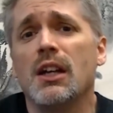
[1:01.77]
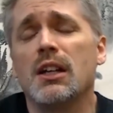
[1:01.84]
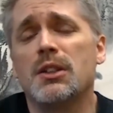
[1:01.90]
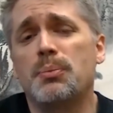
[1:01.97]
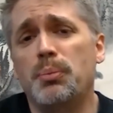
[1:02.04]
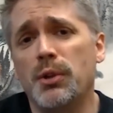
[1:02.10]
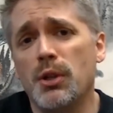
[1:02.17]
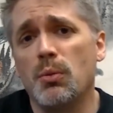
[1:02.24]
It's
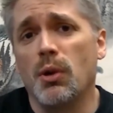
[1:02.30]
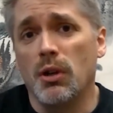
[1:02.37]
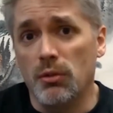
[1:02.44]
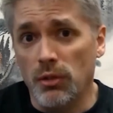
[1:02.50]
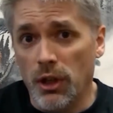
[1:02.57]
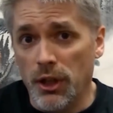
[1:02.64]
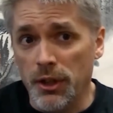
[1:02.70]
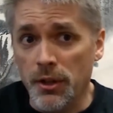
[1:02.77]
pretty well
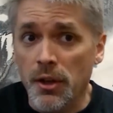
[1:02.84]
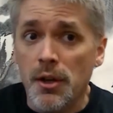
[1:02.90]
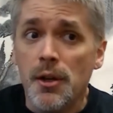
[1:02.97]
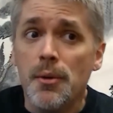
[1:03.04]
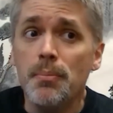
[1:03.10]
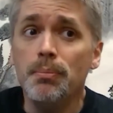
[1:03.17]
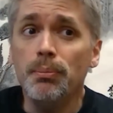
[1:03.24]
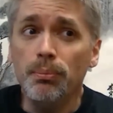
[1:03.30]
run.
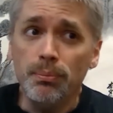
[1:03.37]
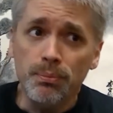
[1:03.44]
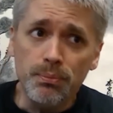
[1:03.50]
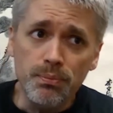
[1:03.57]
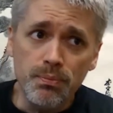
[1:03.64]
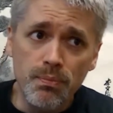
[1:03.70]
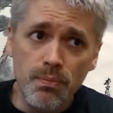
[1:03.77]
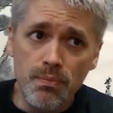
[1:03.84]

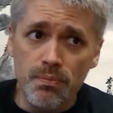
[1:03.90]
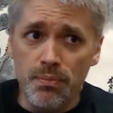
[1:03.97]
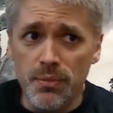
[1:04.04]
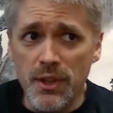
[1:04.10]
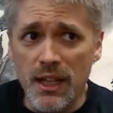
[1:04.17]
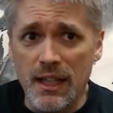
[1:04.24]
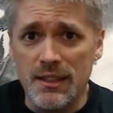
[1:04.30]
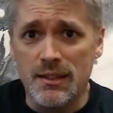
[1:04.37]

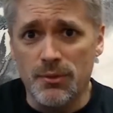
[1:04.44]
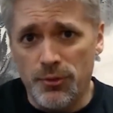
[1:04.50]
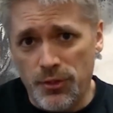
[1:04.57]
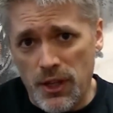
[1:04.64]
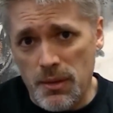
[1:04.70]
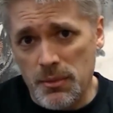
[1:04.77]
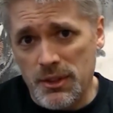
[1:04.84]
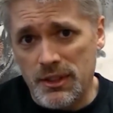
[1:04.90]
They got some
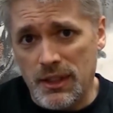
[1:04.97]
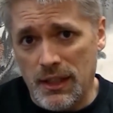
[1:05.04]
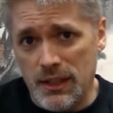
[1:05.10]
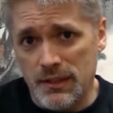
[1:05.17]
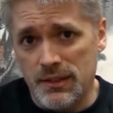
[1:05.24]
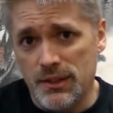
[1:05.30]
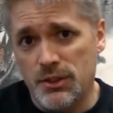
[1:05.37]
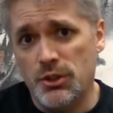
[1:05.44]
famous
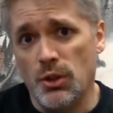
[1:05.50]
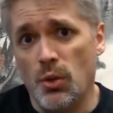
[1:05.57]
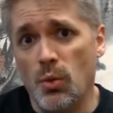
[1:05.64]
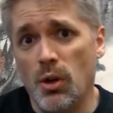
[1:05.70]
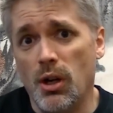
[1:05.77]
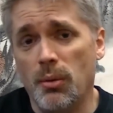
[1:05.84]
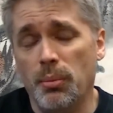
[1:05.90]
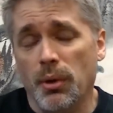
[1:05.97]
guys that
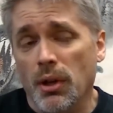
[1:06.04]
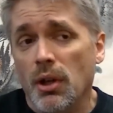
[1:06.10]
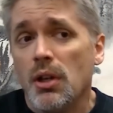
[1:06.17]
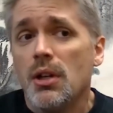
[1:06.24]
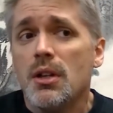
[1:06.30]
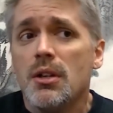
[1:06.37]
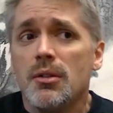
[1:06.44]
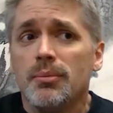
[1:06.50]
show up.
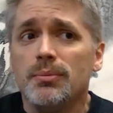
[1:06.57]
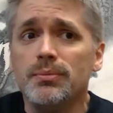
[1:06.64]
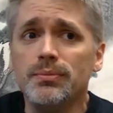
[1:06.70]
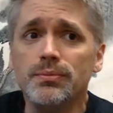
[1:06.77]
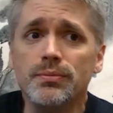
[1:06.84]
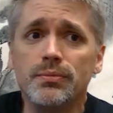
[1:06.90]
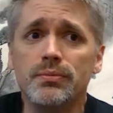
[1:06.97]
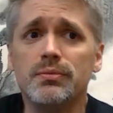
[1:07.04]

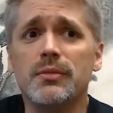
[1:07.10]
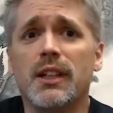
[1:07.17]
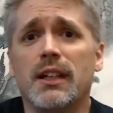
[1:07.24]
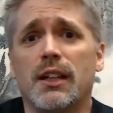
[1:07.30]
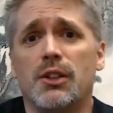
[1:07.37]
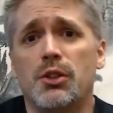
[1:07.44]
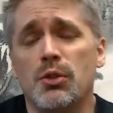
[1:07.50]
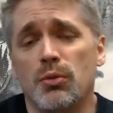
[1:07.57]
They
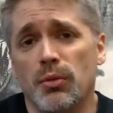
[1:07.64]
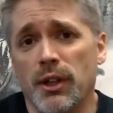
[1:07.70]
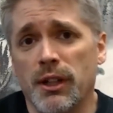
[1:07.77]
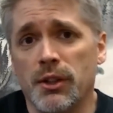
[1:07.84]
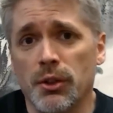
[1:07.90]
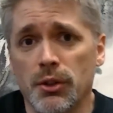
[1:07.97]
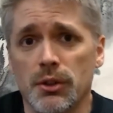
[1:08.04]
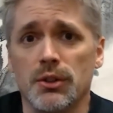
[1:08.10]
got cute
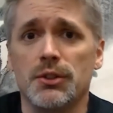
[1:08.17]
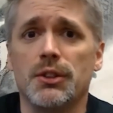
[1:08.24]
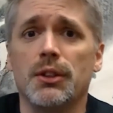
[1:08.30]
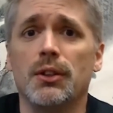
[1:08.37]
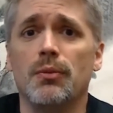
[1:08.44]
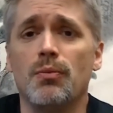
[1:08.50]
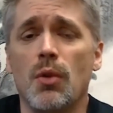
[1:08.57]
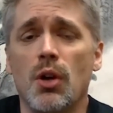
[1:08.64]
ring girls,
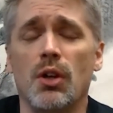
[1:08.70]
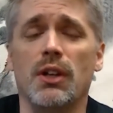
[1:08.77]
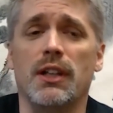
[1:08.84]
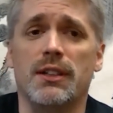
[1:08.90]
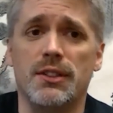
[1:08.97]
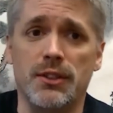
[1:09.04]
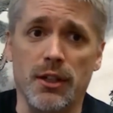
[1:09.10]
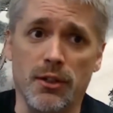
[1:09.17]
all
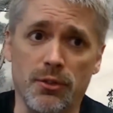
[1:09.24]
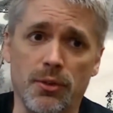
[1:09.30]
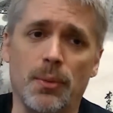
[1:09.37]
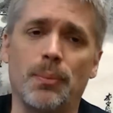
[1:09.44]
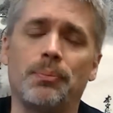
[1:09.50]
that stuff.